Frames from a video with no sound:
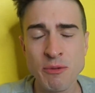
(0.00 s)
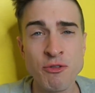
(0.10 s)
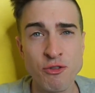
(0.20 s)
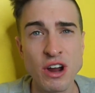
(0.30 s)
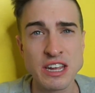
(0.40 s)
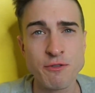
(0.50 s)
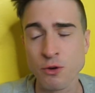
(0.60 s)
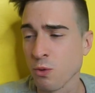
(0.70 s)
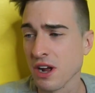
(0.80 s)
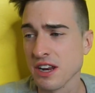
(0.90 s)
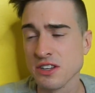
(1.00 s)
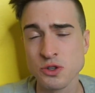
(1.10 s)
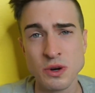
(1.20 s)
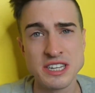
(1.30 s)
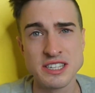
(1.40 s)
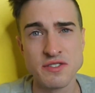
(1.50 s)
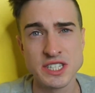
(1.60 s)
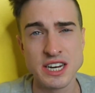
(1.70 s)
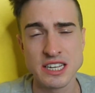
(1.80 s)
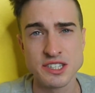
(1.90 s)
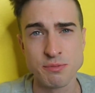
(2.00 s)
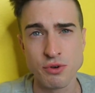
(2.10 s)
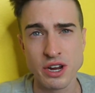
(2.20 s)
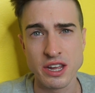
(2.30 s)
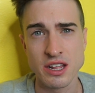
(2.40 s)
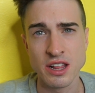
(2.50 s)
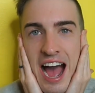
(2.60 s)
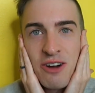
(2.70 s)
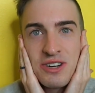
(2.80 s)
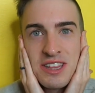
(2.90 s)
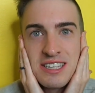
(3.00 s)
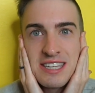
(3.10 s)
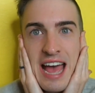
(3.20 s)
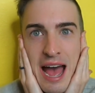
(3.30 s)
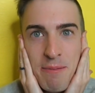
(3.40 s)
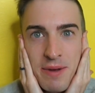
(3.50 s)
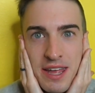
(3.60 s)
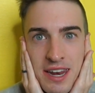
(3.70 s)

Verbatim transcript: I'm frightened for what 2017 has to bring. Like, how did this happen?